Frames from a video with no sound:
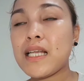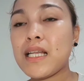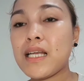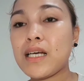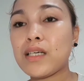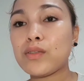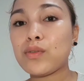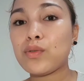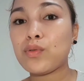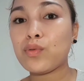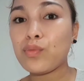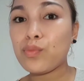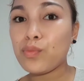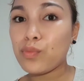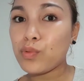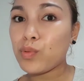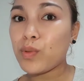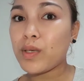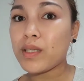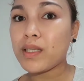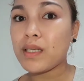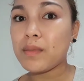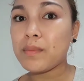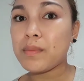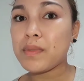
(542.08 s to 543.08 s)
na lang, 20
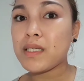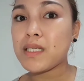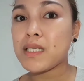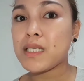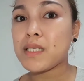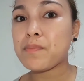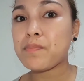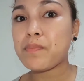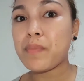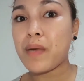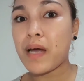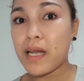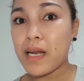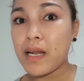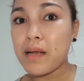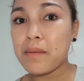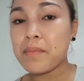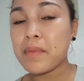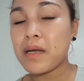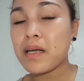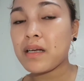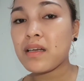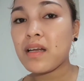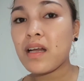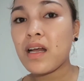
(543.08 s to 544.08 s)
minutes para
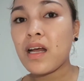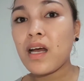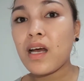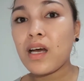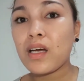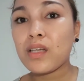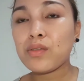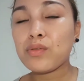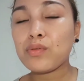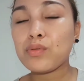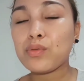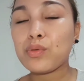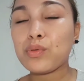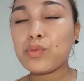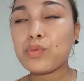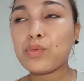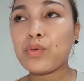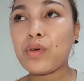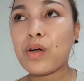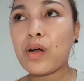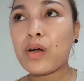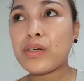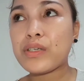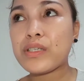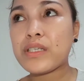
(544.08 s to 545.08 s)
mag to 2
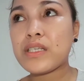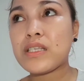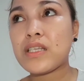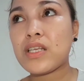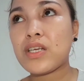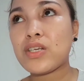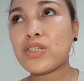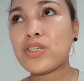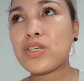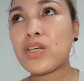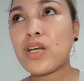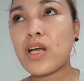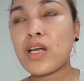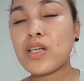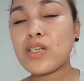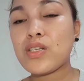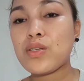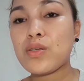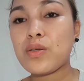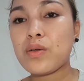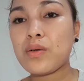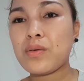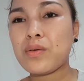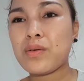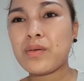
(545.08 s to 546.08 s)
hours na siya.
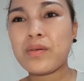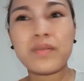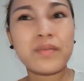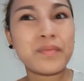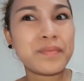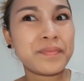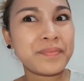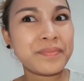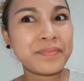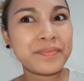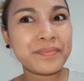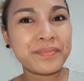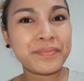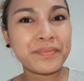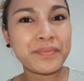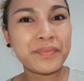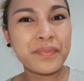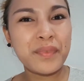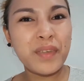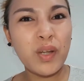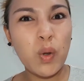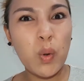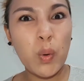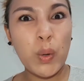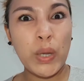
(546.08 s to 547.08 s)
So,
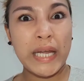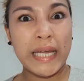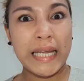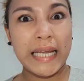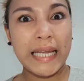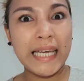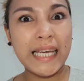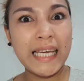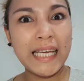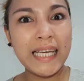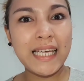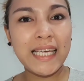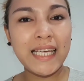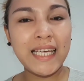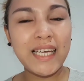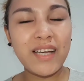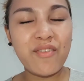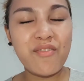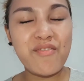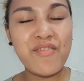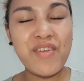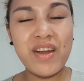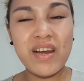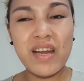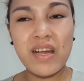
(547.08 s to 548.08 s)
oily.
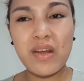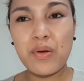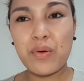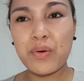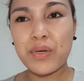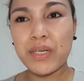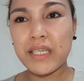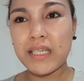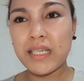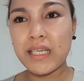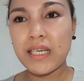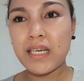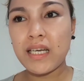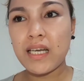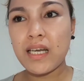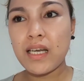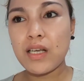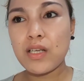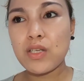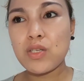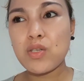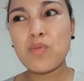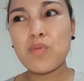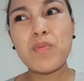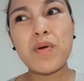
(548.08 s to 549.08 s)
Very oily.
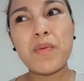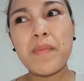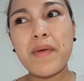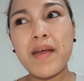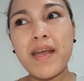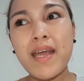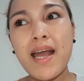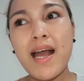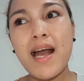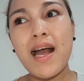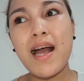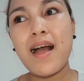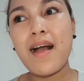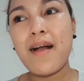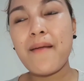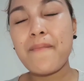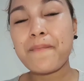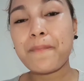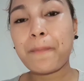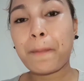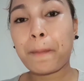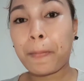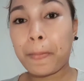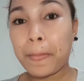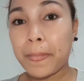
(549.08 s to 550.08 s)
So, mamaya
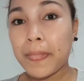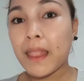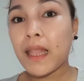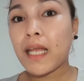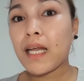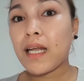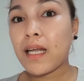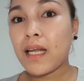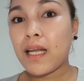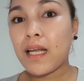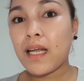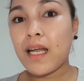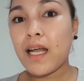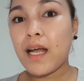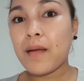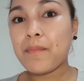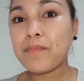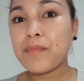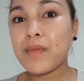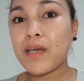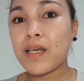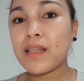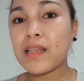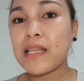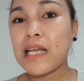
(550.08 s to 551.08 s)

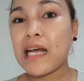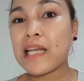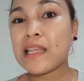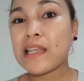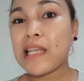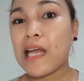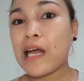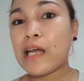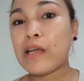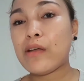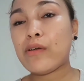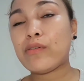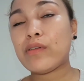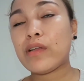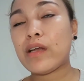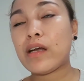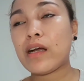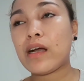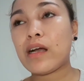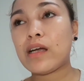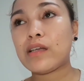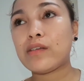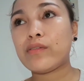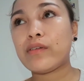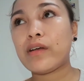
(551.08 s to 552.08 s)
update na tayo
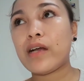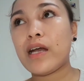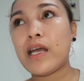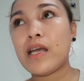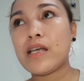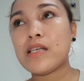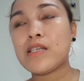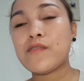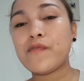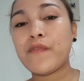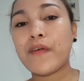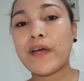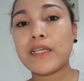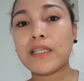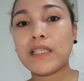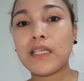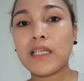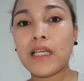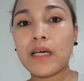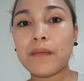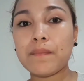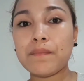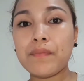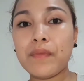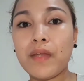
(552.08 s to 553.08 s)
ng ano, guys,
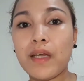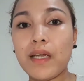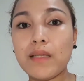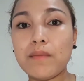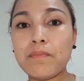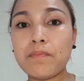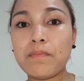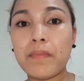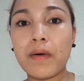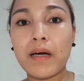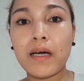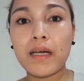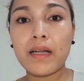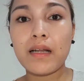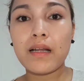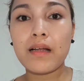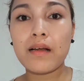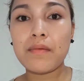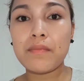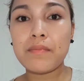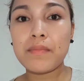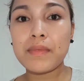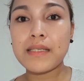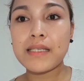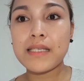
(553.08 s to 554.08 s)
final update
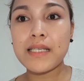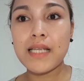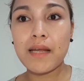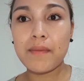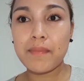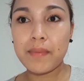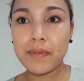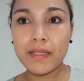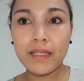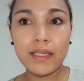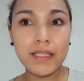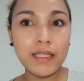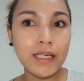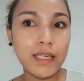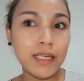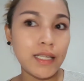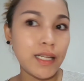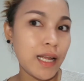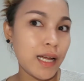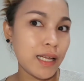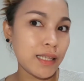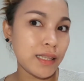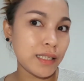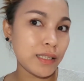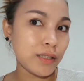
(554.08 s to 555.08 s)
para masabi talaga
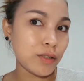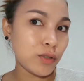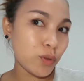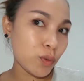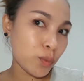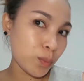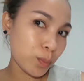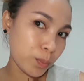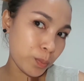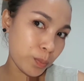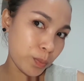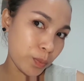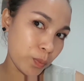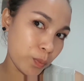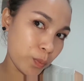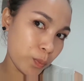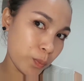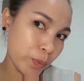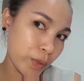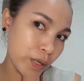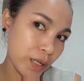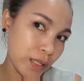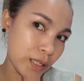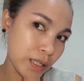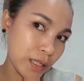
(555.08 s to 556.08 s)
natin tong
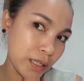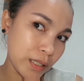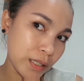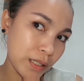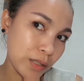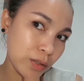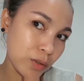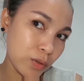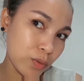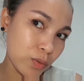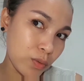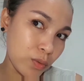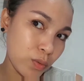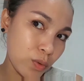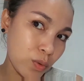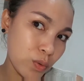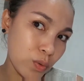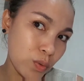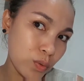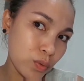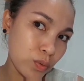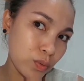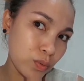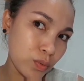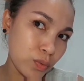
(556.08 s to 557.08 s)
product na to
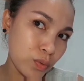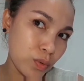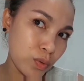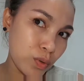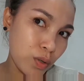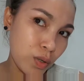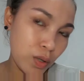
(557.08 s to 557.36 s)
kung